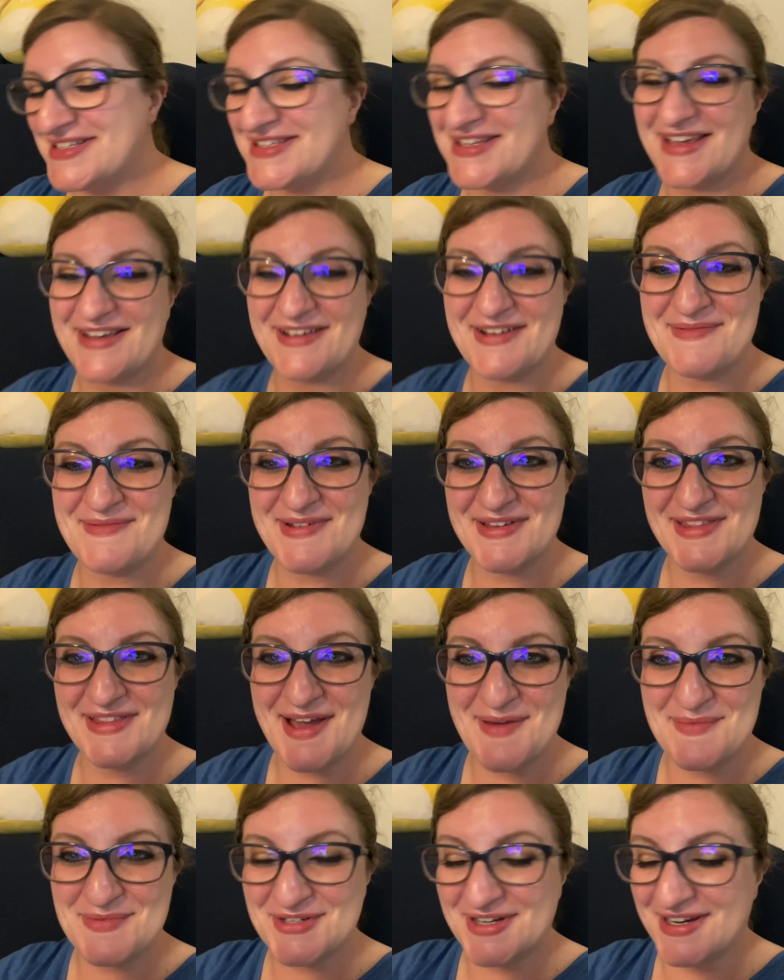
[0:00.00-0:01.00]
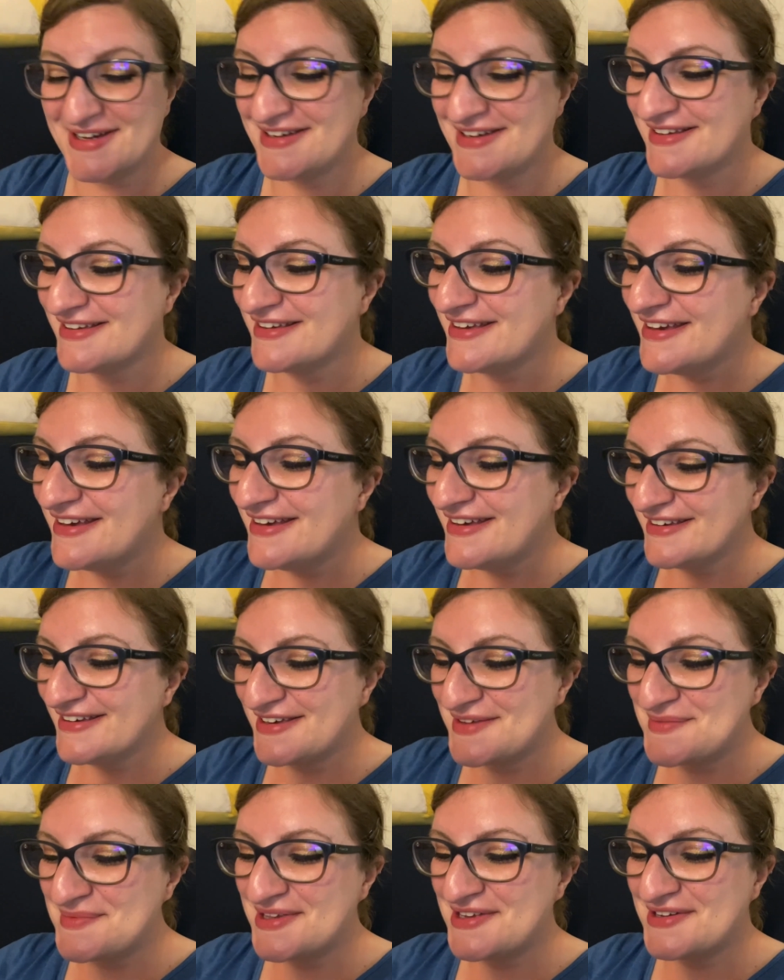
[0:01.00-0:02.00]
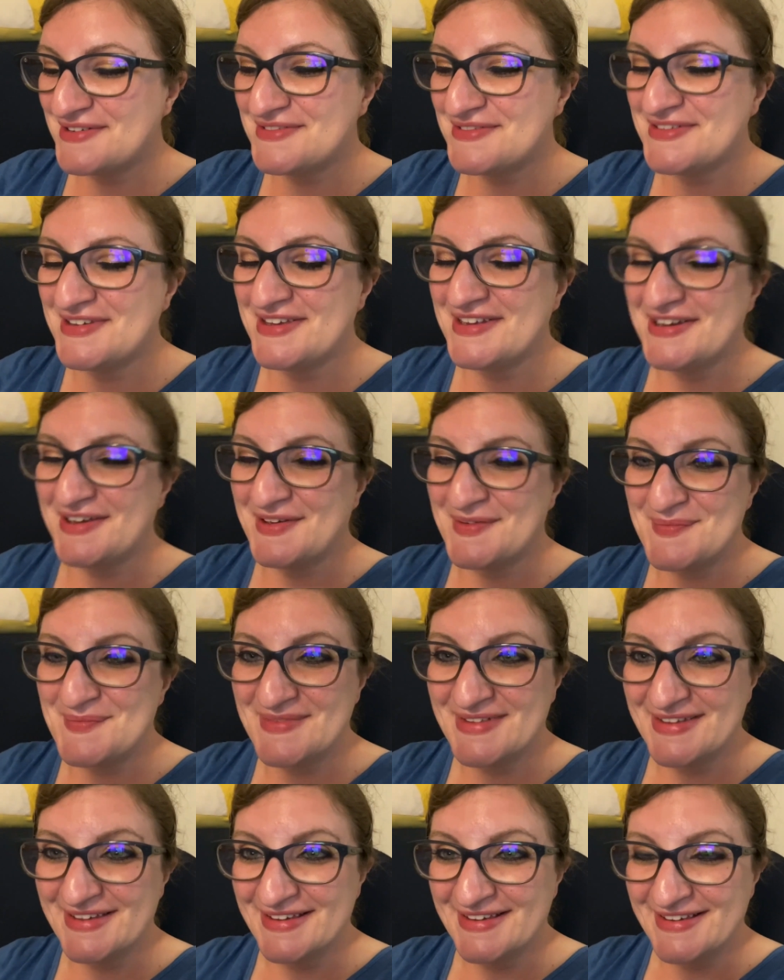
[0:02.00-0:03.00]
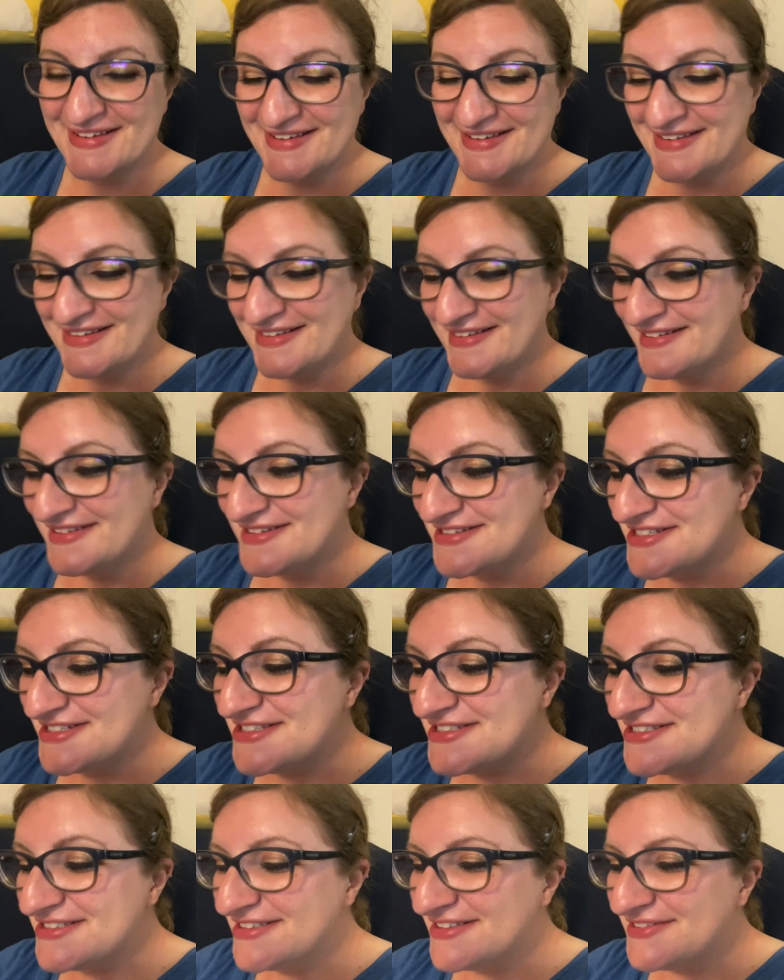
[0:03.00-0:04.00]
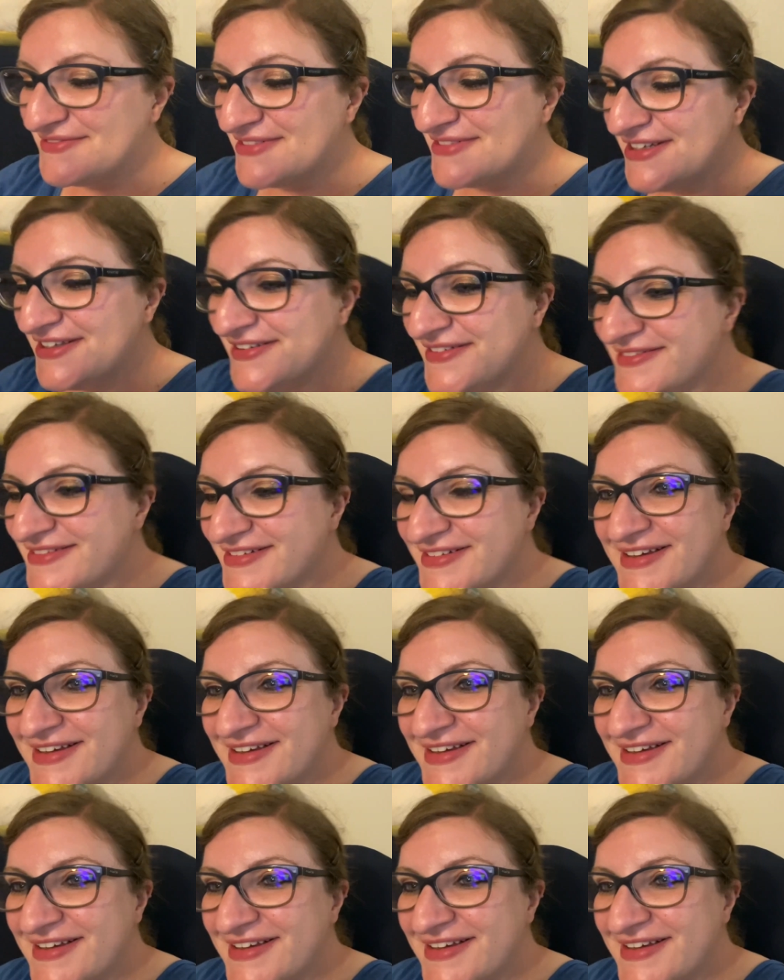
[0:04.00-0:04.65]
like on my lap trying to get me to feed him. Gigi, what are you do?